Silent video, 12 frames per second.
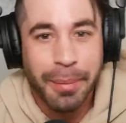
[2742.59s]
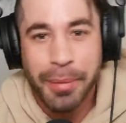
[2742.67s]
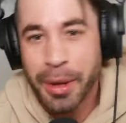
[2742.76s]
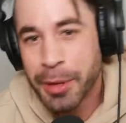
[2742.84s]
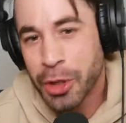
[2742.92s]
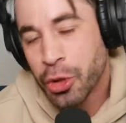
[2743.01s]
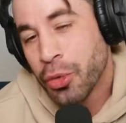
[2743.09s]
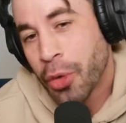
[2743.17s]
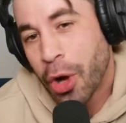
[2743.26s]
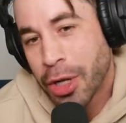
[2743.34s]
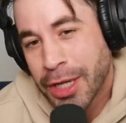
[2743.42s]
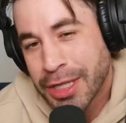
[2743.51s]
But I mean, you
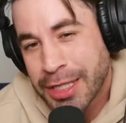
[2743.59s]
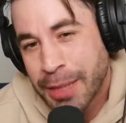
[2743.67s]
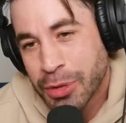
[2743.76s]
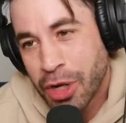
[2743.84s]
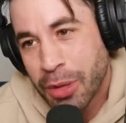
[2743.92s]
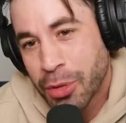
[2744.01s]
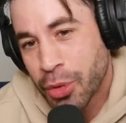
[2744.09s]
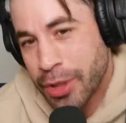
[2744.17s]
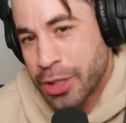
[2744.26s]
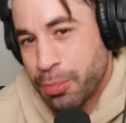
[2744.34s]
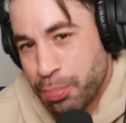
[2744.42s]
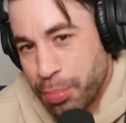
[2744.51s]
all at the same time you
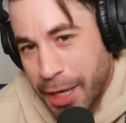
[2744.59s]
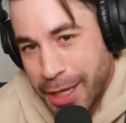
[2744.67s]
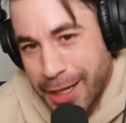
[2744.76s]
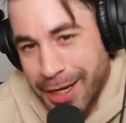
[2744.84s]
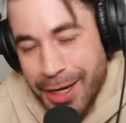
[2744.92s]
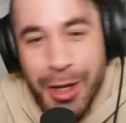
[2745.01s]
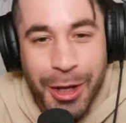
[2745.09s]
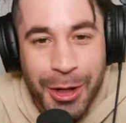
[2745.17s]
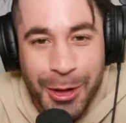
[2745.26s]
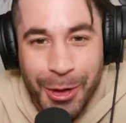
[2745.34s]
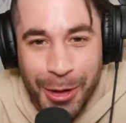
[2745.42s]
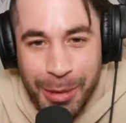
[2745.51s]
explained it,
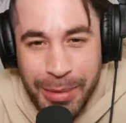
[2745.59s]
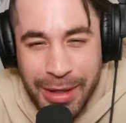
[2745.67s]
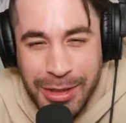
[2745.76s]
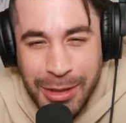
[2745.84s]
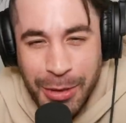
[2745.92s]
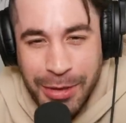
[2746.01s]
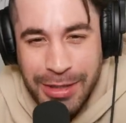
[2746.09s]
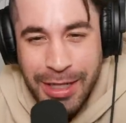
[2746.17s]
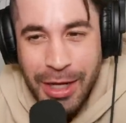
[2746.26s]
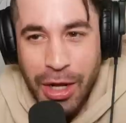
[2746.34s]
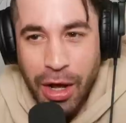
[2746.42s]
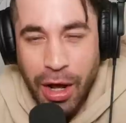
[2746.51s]
you know what I mean? So it's
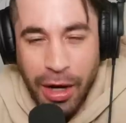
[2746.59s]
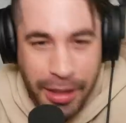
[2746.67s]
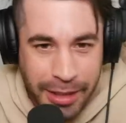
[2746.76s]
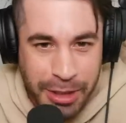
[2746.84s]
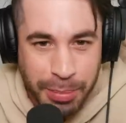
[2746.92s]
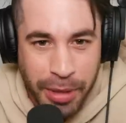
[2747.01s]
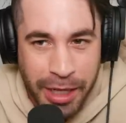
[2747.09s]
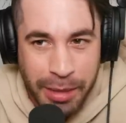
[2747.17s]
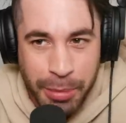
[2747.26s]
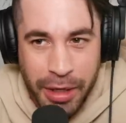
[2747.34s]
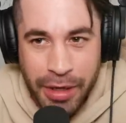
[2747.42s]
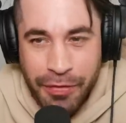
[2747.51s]

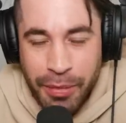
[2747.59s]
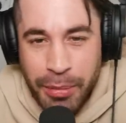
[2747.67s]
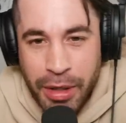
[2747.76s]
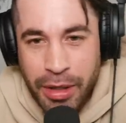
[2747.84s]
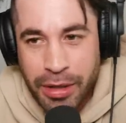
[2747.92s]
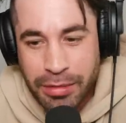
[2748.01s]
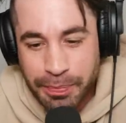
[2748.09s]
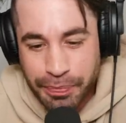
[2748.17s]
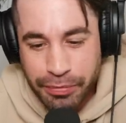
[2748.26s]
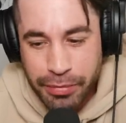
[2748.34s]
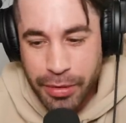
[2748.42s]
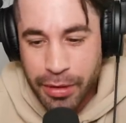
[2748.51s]
unexplained, yeah. But from the
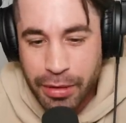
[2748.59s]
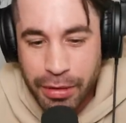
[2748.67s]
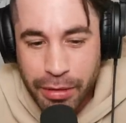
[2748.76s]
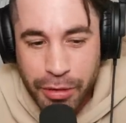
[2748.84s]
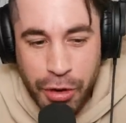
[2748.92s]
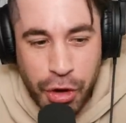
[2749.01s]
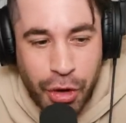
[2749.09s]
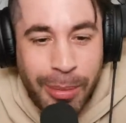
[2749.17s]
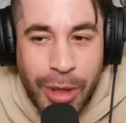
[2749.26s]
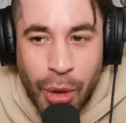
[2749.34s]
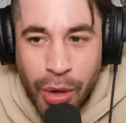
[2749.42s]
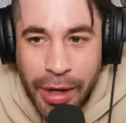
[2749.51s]

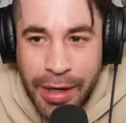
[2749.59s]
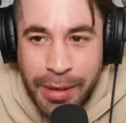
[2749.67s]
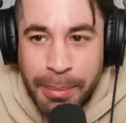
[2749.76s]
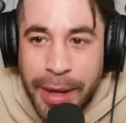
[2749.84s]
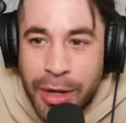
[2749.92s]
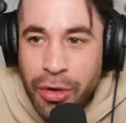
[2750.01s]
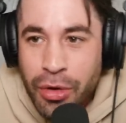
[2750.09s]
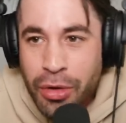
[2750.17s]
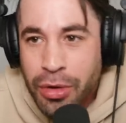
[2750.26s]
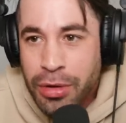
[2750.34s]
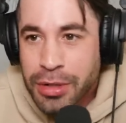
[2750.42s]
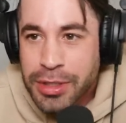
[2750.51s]
humanoid
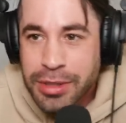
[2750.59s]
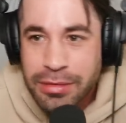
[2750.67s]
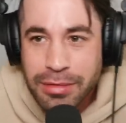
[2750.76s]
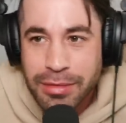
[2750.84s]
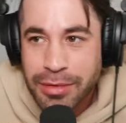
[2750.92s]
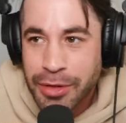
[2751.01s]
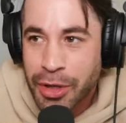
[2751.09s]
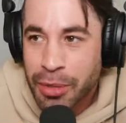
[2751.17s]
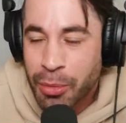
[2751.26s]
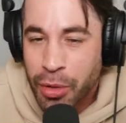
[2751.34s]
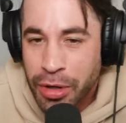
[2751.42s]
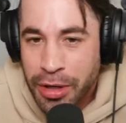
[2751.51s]
medical,
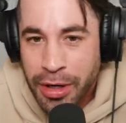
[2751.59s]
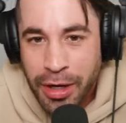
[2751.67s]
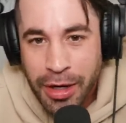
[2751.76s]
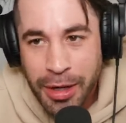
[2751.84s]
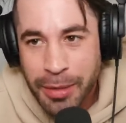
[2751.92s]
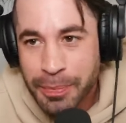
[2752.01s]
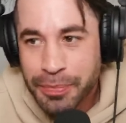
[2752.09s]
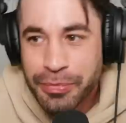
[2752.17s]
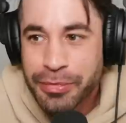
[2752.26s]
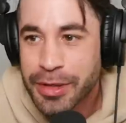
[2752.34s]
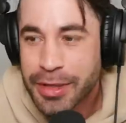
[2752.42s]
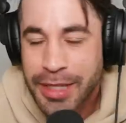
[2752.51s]
more
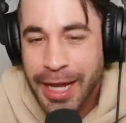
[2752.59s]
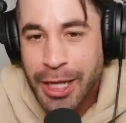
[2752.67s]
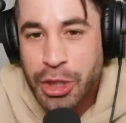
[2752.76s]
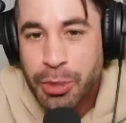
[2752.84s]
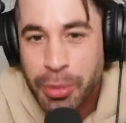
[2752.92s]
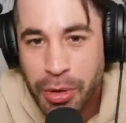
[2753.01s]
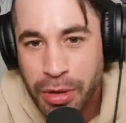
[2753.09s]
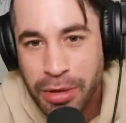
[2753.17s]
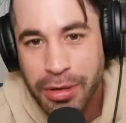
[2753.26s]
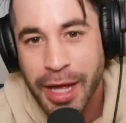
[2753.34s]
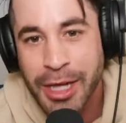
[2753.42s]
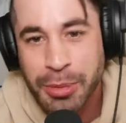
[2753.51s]

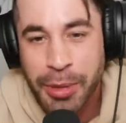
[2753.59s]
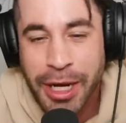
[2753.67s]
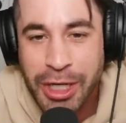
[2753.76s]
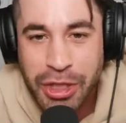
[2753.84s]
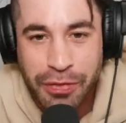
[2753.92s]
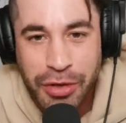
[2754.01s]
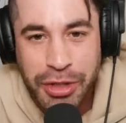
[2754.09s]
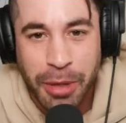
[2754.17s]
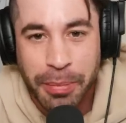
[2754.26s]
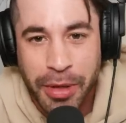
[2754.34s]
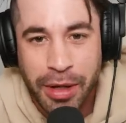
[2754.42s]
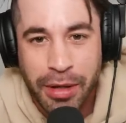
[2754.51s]
tangible explanation for
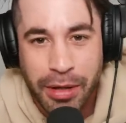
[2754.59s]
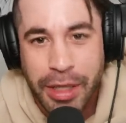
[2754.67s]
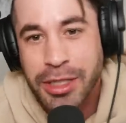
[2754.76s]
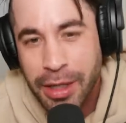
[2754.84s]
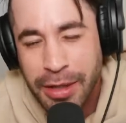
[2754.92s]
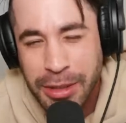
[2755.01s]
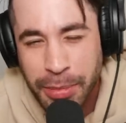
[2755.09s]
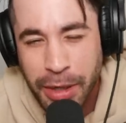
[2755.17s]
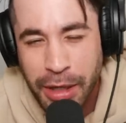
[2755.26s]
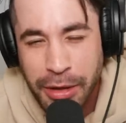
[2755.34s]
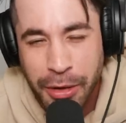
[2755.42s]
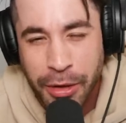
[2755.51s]
something, it's
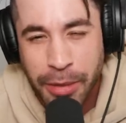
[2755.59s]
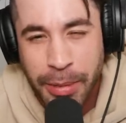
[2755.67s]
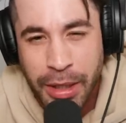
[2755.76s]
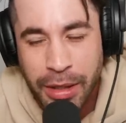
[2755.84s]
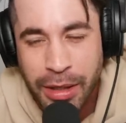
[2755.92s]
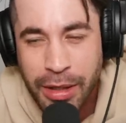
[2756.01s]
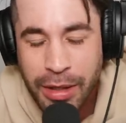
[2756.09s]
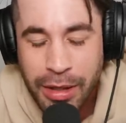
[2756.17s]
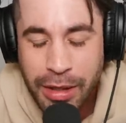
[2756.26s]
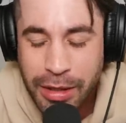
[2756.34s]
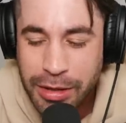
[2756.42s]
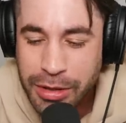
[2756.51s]
unexplained, you know what I mean?
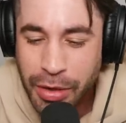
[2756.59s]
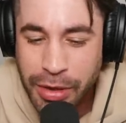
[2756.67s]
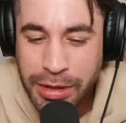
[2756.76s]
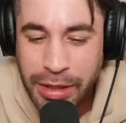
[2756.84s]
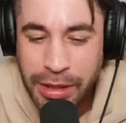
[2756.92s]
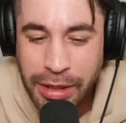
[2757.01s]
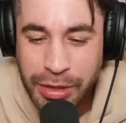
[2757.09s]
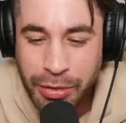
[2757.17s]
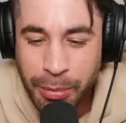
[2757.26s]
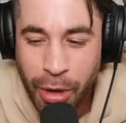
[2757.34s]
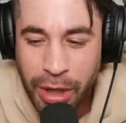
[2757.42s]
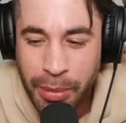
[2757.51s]
So it's
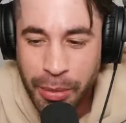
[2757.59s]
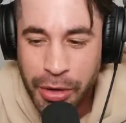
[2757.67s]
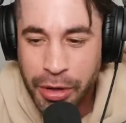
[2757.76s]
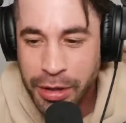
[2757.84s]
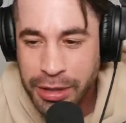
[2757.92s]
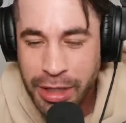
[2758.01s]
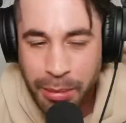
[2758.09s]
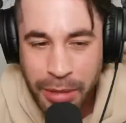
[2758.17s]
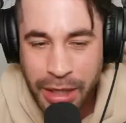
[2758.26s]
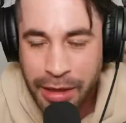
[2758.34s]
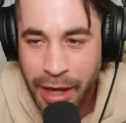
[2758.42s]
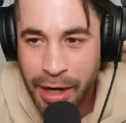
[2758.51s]
remarkable when you hear something
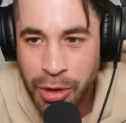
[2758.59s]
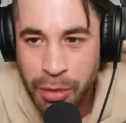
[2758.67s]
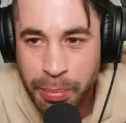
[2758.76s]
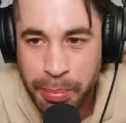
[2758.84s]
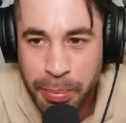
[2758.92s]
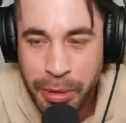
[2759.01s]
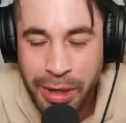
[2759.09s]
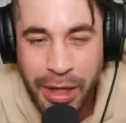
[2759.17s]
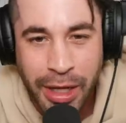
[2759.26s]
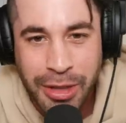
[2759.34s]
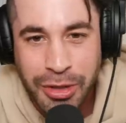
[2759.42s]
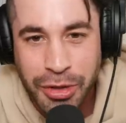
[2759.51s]
like that and you put it
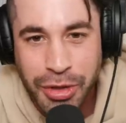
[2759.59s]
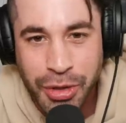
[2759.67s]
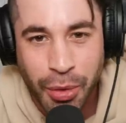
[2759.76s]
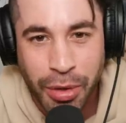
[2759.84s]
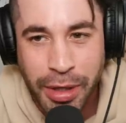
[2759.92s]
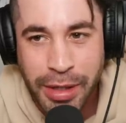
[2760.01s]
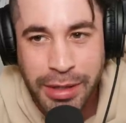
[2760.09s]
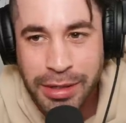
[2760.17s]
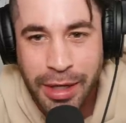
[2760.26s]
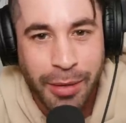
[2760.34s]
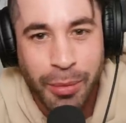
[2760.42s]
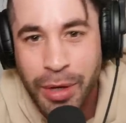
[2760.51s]
against your story.
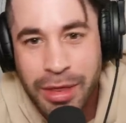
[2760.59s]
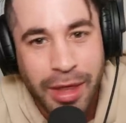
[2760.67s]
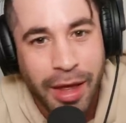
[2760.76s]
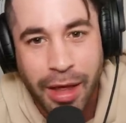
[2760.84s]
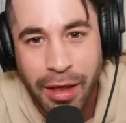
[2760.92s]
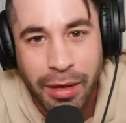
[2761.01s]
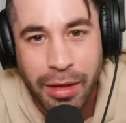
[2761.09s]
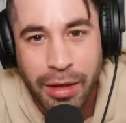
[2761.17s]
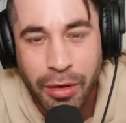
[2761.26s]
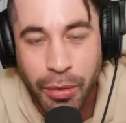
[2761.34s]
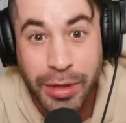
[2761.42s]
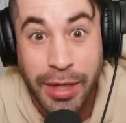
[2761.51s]
It's like, what the hell?
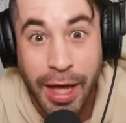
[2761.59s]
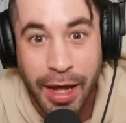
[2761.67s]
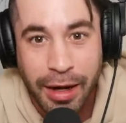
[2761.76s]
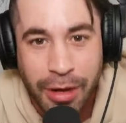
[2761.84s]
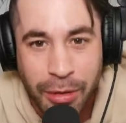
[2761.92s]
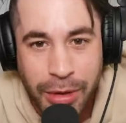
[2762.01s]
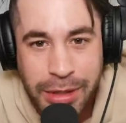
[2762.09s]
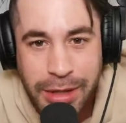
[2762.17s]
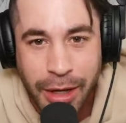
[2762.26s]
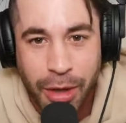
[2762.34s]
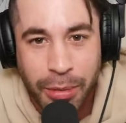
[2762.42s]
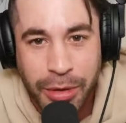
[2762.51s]
Or what the heck? I don't want to
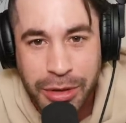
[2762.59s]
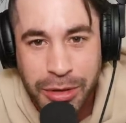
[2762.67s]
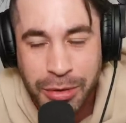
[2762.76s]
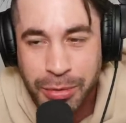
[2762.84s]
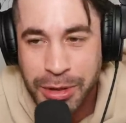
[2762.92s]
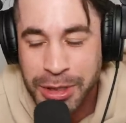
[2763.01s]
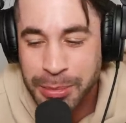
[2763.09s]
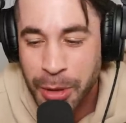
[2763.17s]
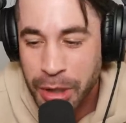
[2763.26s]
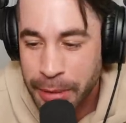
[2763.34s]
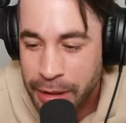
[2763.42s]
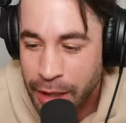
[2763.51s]
say hell because we just
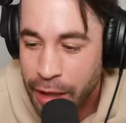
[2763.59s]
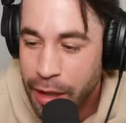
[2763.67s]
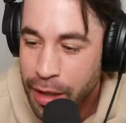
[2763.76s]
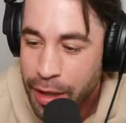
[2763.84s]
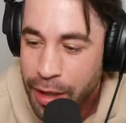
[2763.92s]
spoke about that.